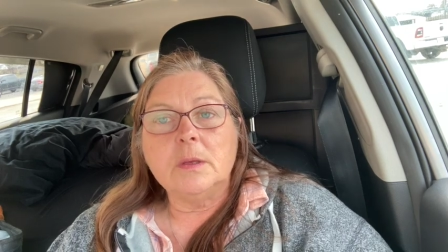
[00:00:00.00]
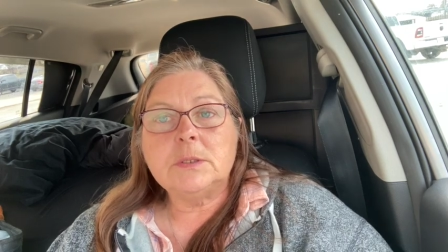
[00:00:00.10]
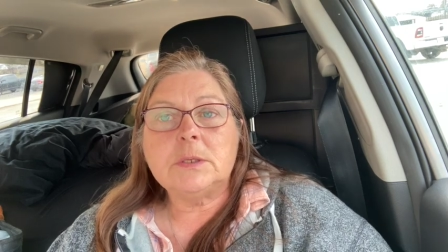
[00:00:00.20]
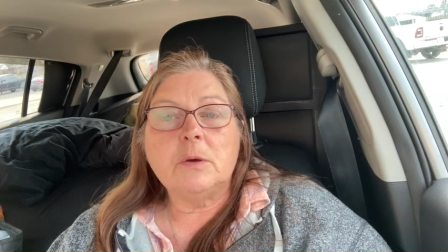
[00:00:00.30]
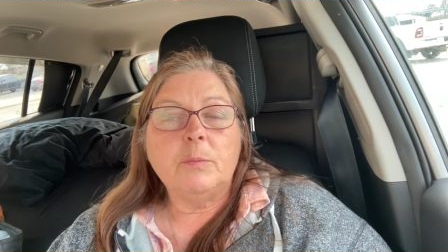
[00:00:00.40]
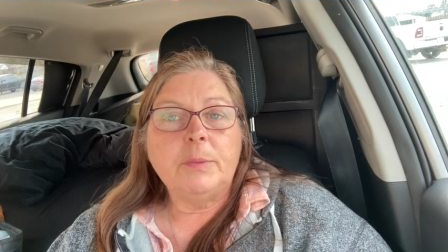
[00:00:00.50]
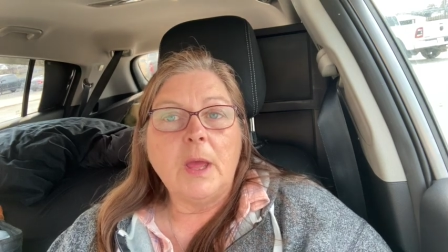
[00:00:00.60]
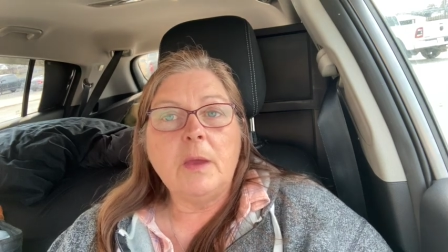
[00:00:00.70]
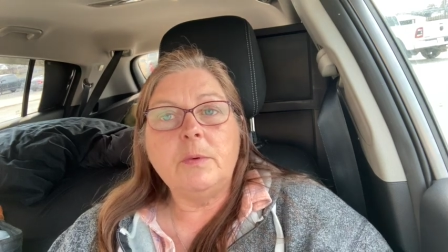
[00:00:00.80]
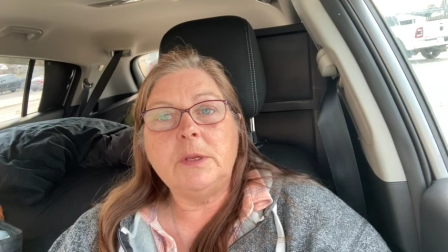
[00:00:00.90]
So
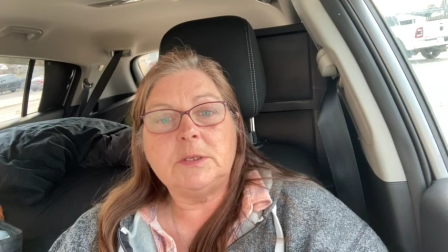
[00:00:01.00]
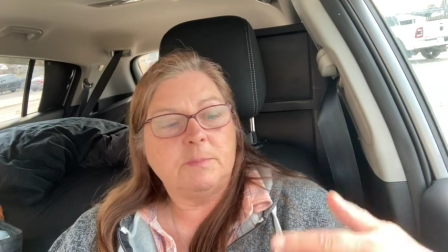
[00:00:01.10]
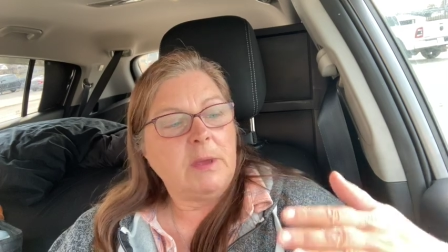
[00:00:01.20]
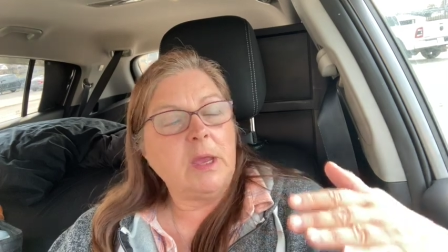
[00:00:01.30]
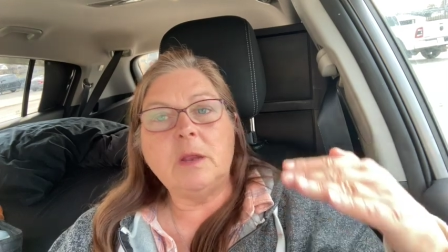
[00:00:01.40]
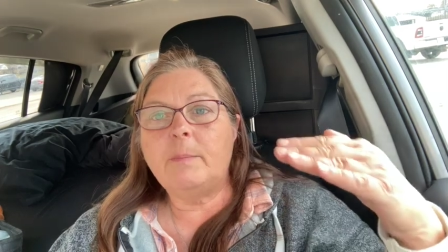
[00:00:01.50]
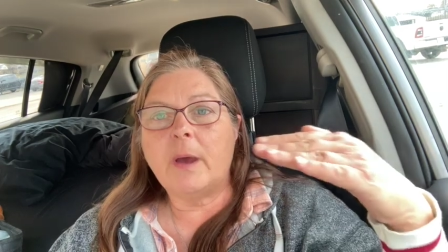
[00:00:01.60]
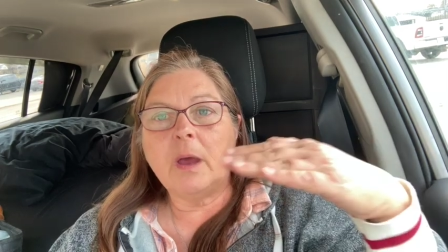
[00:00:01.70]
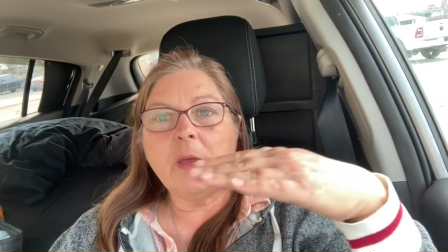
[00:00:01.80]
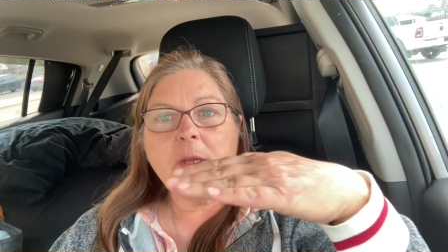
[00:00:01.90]
plywood is made
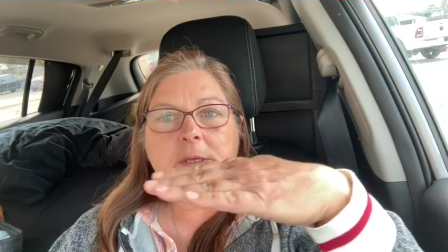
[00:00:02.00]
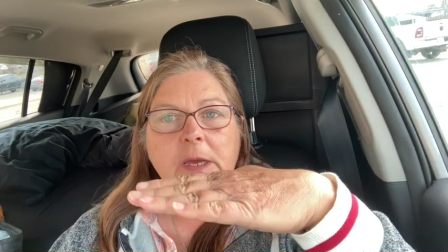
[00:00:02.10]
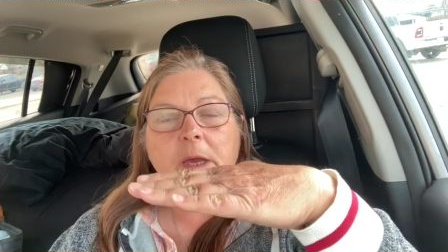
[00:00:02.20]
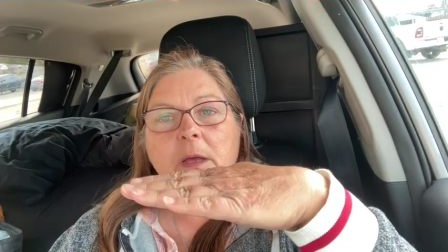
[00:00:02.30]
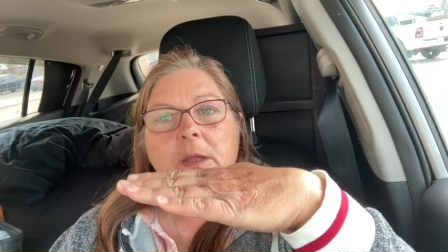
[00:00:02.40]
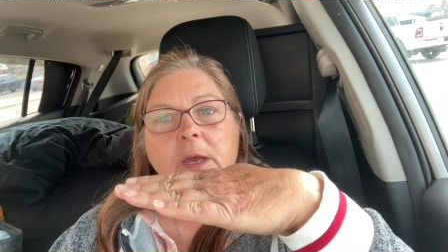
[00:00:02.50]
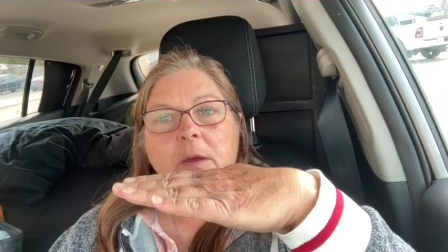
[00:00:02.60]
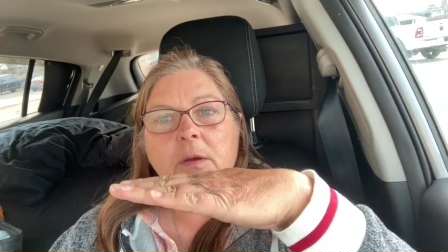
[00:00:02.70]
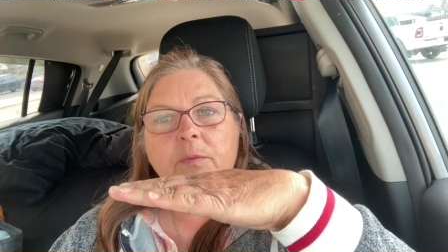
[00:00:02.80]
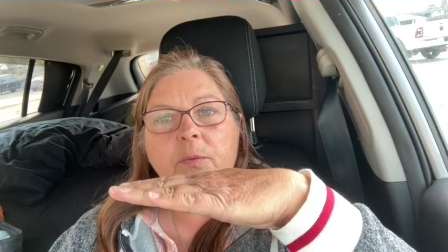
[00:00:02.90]
by taking a
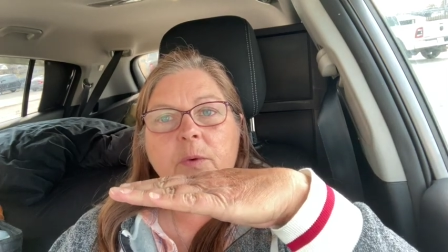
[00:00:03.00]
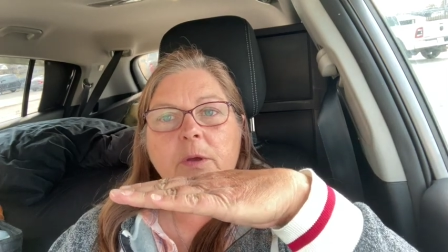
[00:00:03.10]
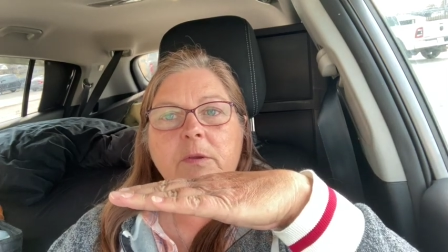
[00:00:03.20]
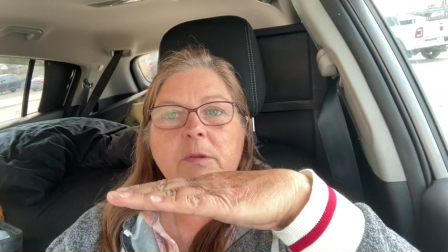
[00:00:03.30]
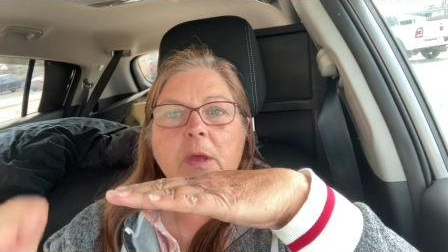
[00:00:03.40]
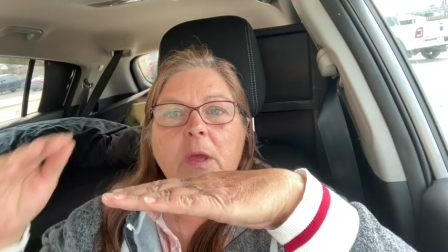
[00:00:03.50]
layer of wood